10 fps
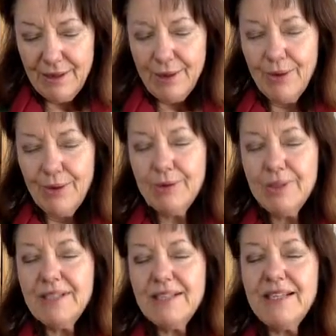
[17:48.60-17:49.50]

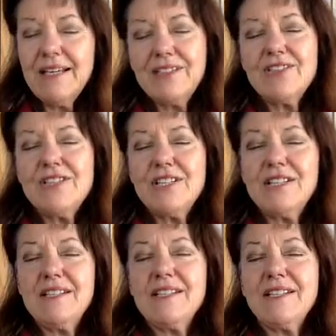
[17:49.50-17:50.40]
Only
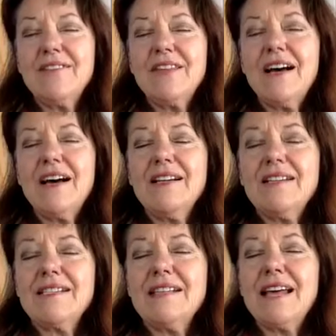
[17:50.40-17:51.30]
energies of the
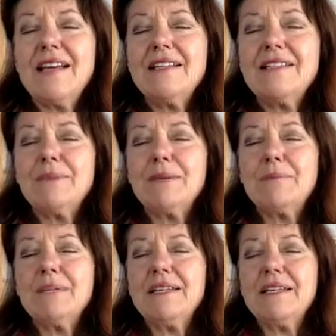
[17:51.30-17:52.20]
highest light may
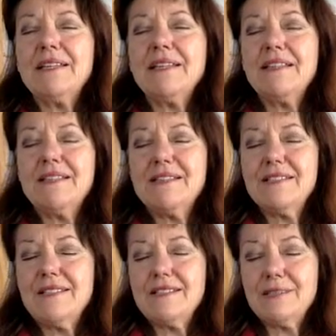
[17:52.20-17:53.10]
be in
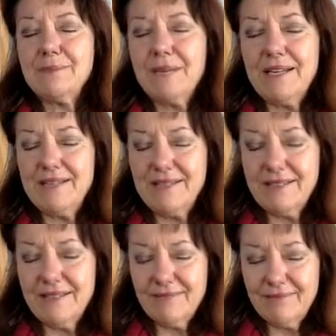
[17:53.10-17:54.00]
this space.